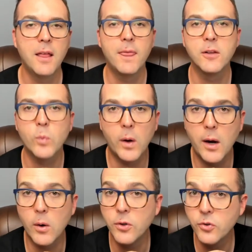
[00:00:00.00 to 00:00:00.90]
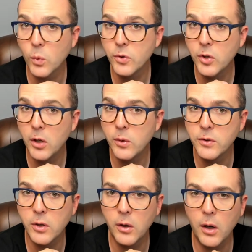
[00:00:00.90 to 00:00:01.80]
That's where our source code is
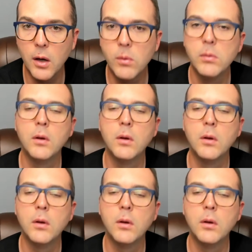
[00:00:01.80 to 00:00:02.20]
going to go.